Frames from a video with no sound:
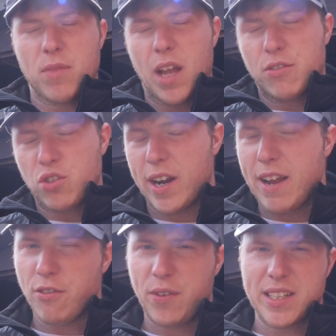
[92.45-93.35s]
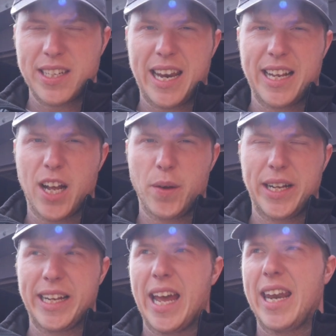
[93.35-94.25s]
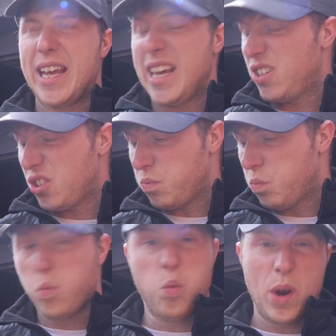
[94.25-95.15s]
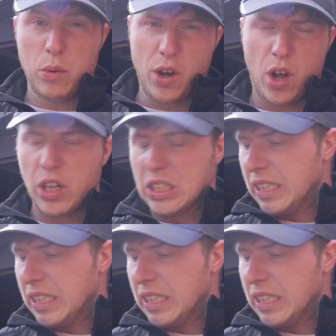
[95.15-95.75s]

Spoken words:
I've tried everything to get it going again, it just will not.